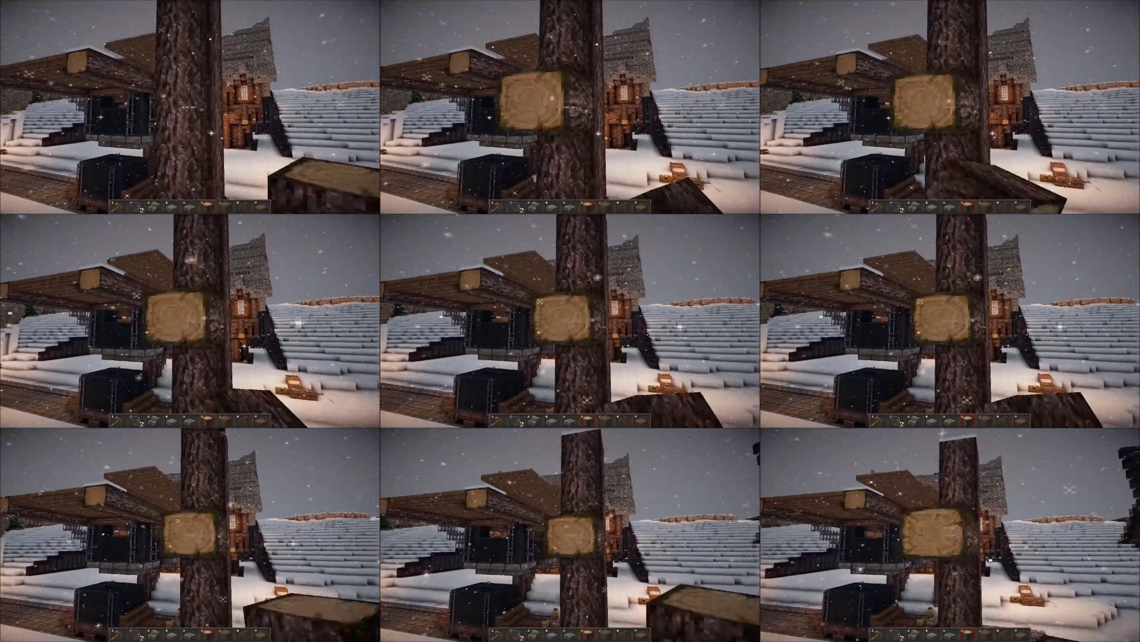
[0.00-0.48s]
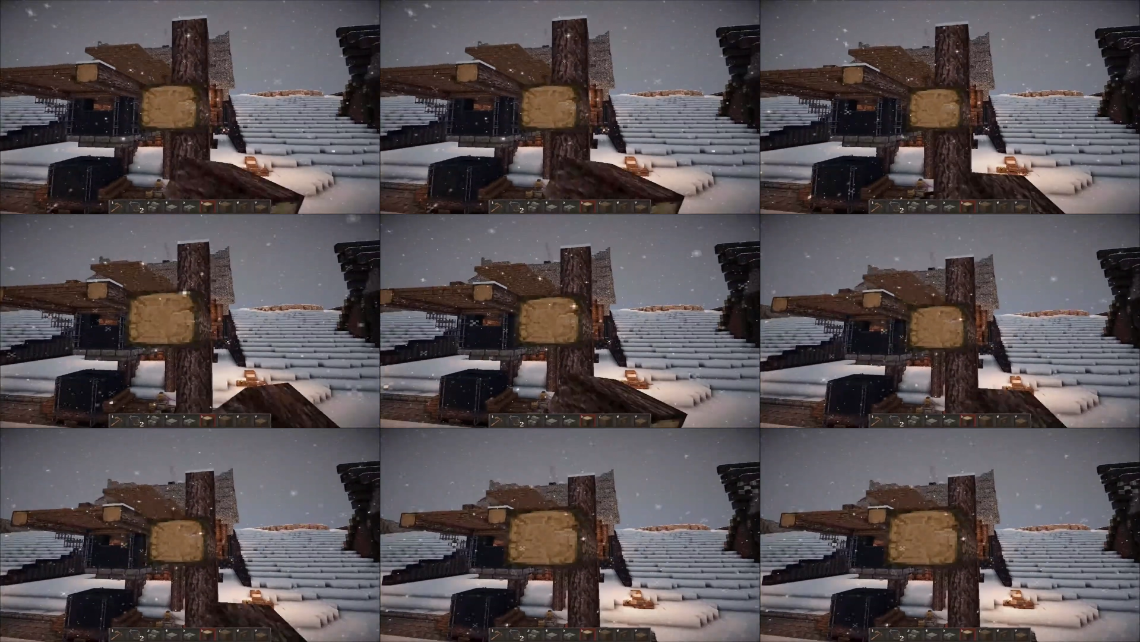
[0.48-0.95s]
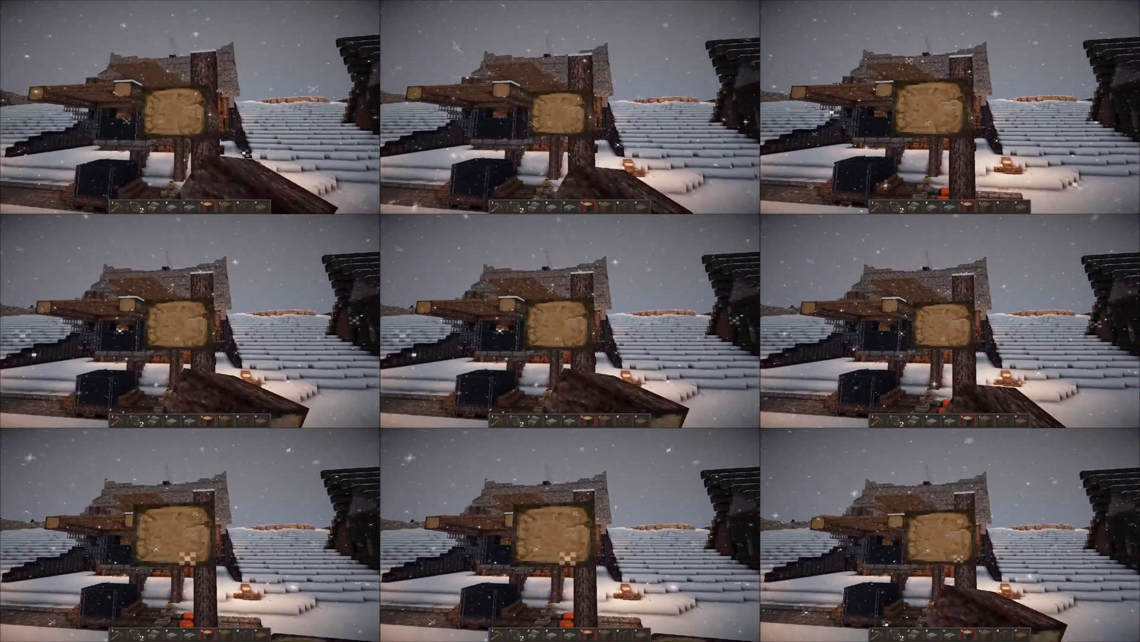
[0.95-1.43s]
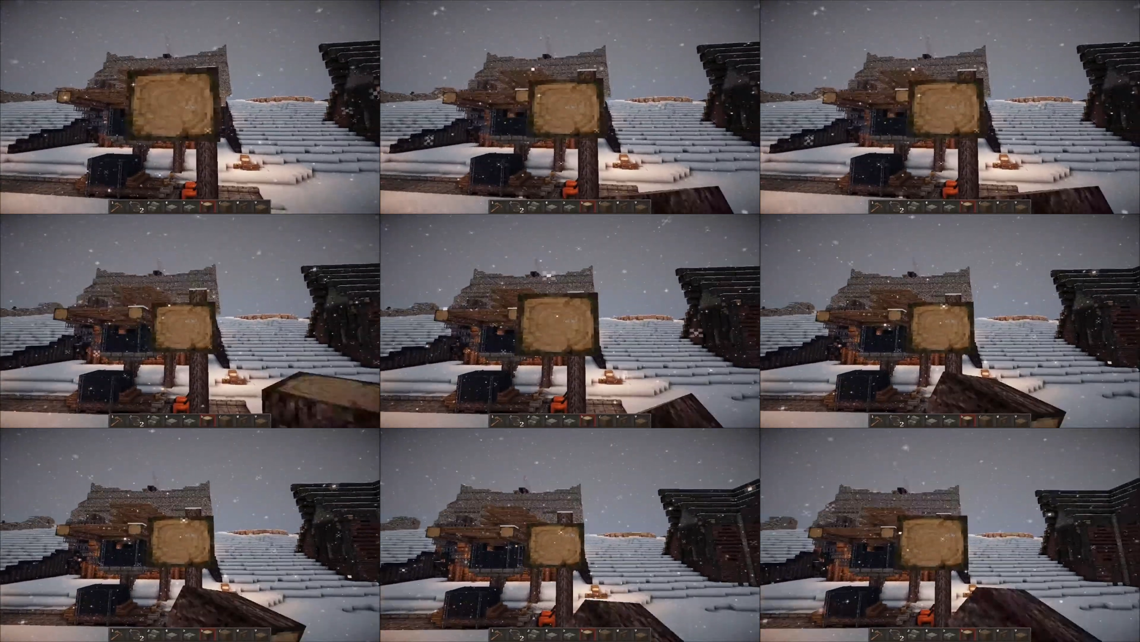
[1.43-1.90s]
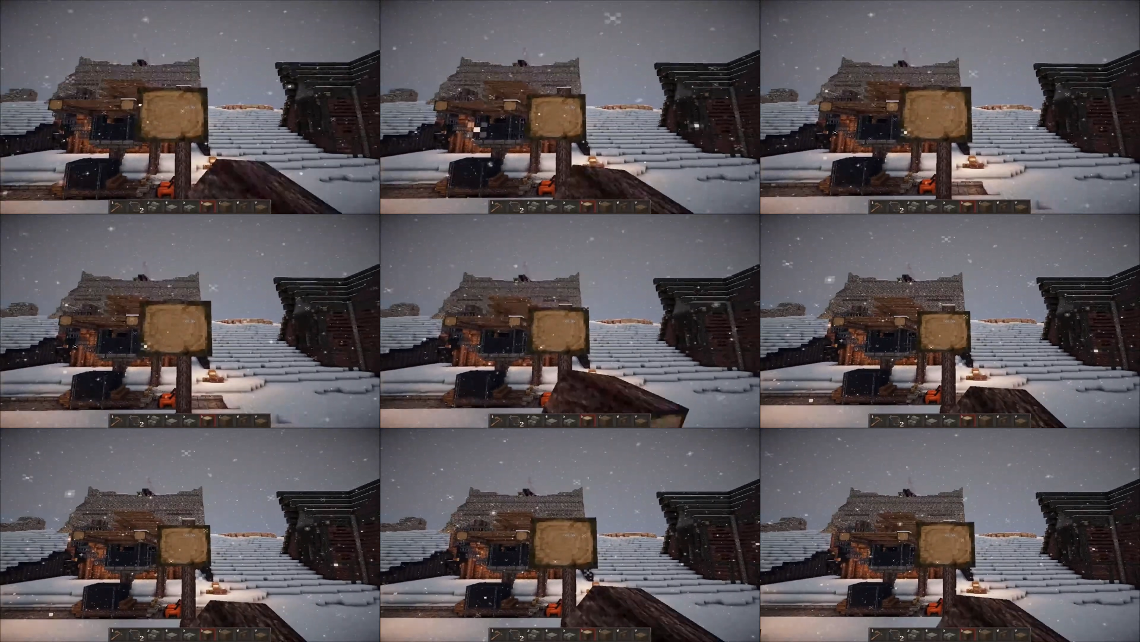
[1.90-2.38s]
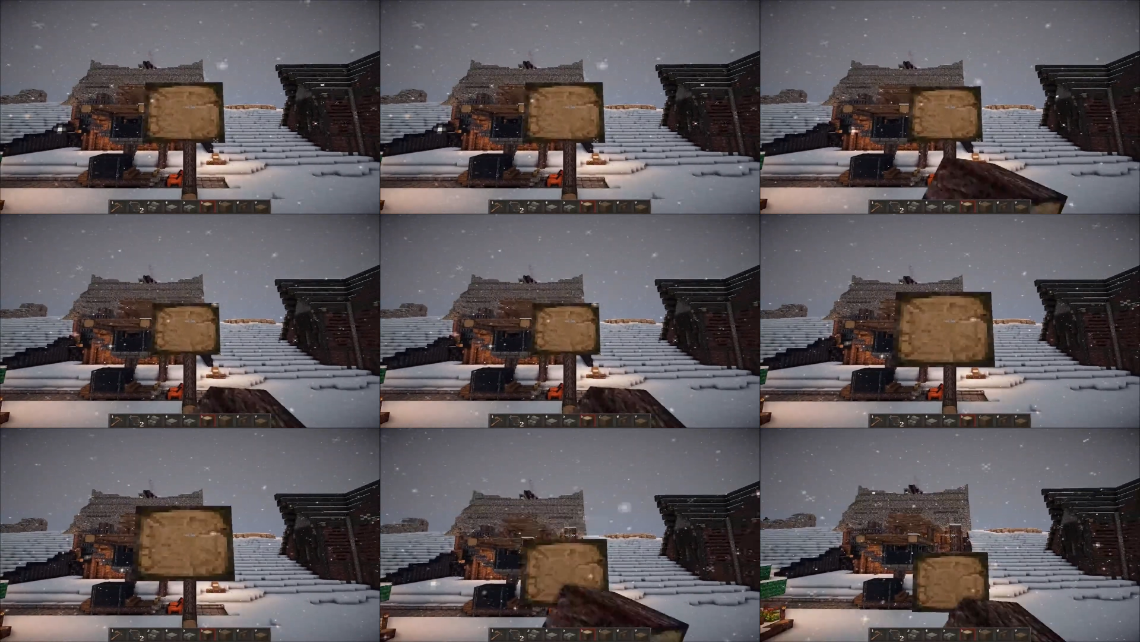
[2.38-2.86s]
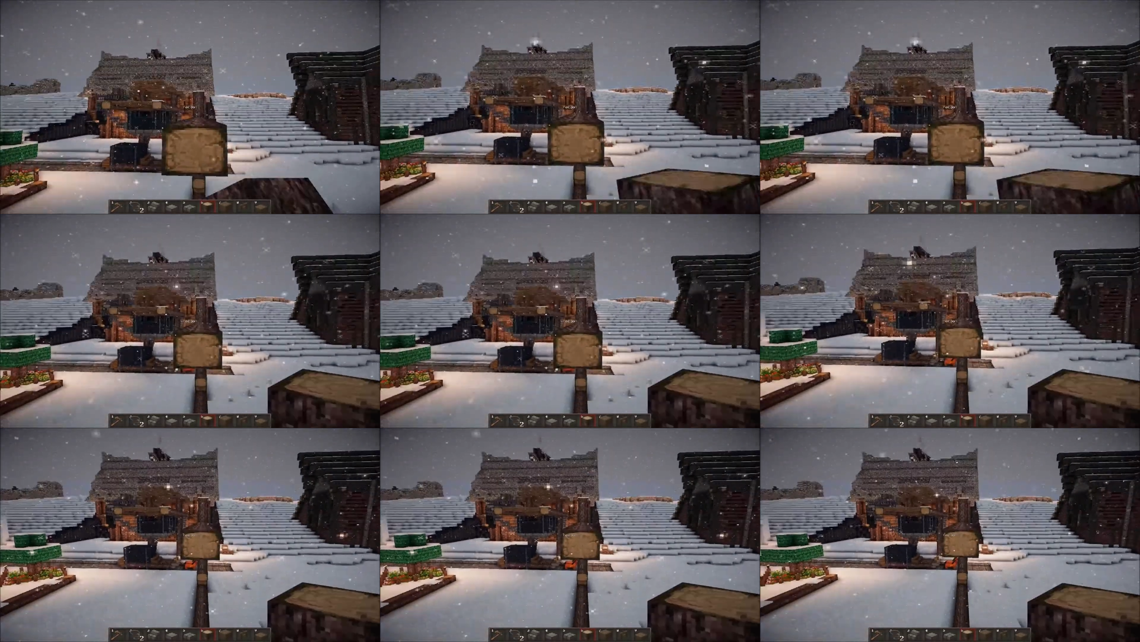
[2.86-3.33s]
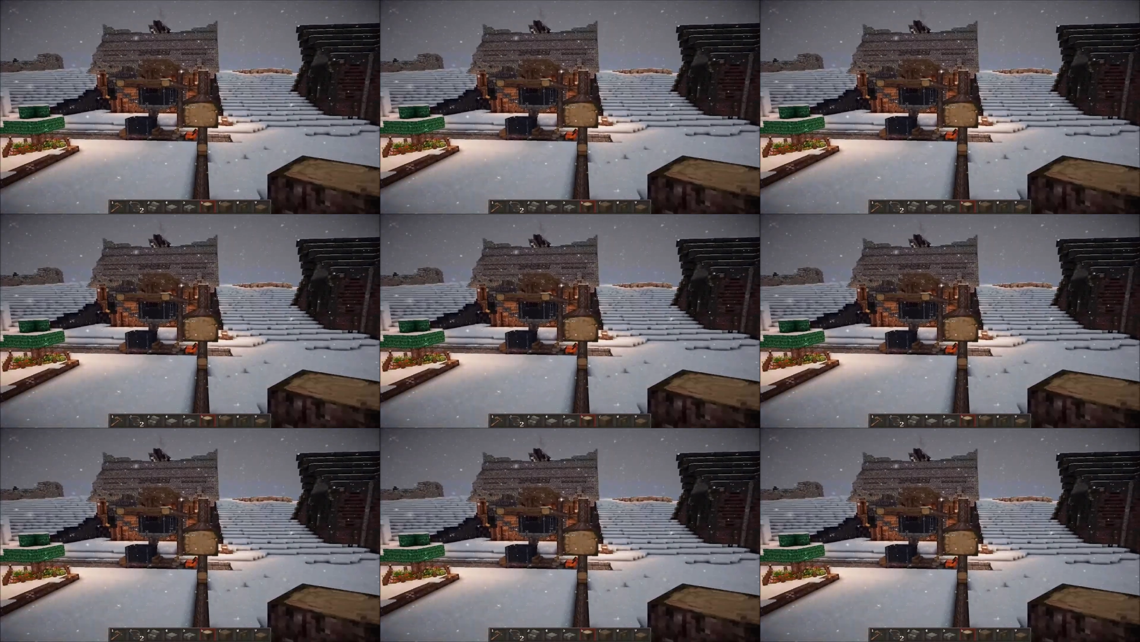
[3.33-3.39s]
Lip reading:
No face is visible, so there are no lips to read.